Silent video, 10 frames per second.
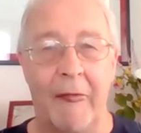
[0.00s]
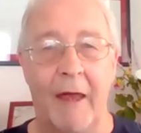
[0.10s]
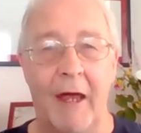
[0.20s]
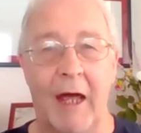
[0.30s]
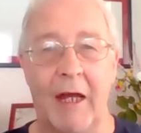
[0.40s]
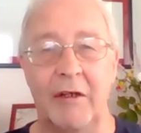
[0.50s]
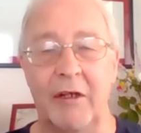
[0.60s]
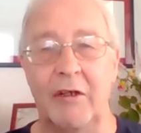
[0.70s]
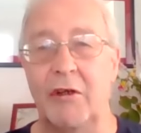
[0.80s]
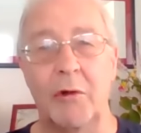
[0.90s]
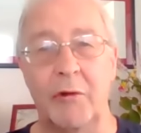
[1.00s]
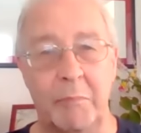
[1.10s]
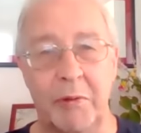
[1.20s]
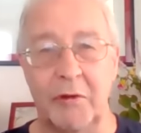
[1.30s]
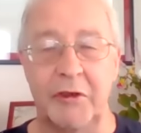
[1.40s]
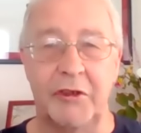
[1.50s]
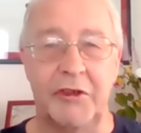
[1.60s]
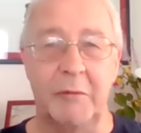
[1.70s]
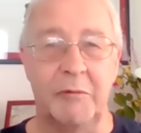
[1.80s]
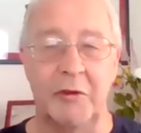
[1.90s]
And no report, it
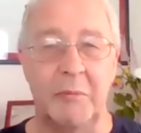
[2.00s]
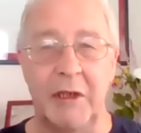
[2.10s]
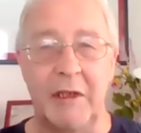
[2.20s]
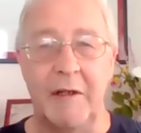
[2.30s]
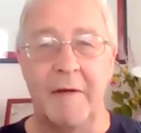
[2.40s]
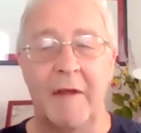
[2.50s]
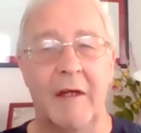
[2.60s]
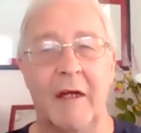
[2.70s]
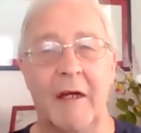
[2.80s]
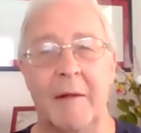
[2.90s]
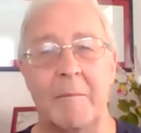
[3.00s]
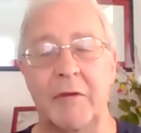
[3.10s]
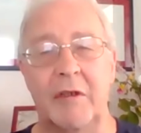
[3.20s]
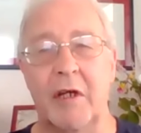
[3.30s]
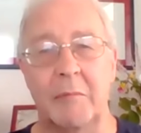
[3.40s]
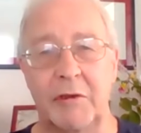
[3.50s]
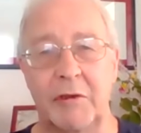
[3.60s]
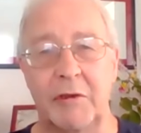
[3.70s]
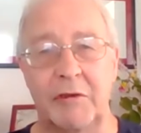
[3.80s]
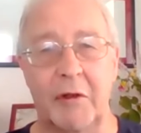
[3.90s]
seems to me, comes
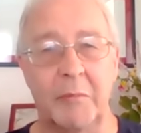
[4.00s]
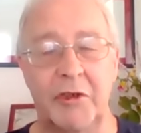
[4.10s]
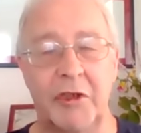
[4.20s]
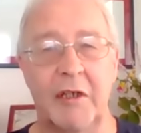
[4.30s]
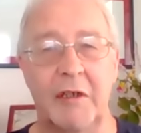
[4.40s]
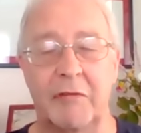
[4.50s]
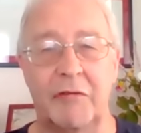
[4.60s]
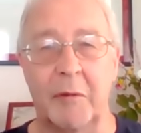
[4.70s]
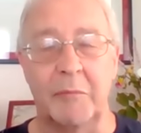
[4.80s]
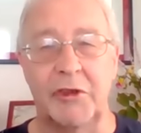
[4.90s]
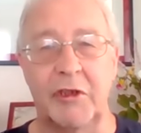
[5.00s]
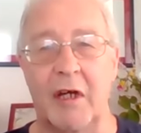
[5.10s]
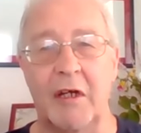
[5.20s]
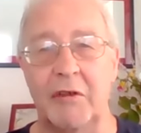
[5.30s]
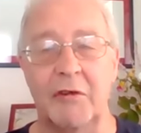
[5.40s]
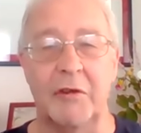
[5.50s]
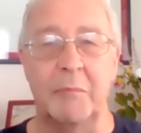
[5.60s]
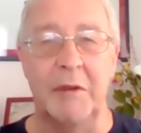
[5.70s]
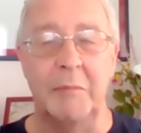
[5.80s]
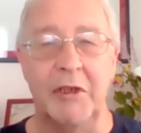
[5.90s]
from China, from Sky or the
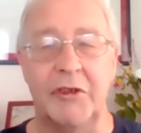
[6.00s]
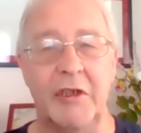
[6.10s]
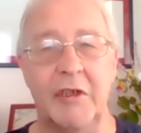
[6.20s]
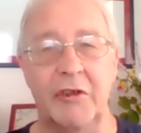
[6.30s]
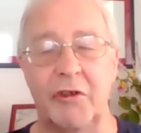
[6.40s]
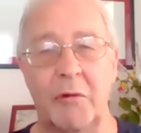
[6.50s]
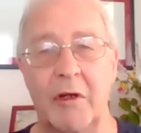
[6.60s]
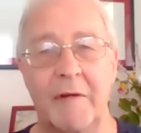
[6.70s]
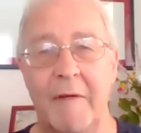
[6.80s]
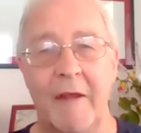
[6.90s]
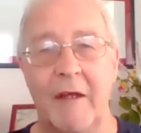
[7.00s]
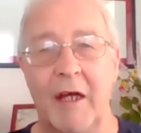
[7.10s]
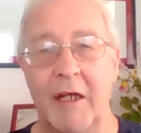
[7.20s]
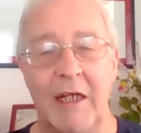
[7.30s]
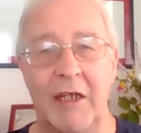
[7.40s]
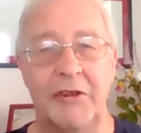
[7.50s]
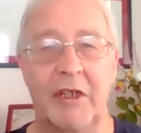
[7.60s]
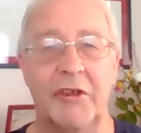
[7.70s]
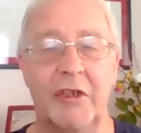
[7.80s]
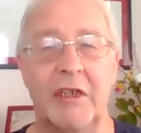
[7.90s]
BBC and so on, unless
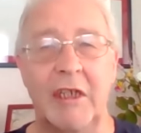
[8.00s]
there's at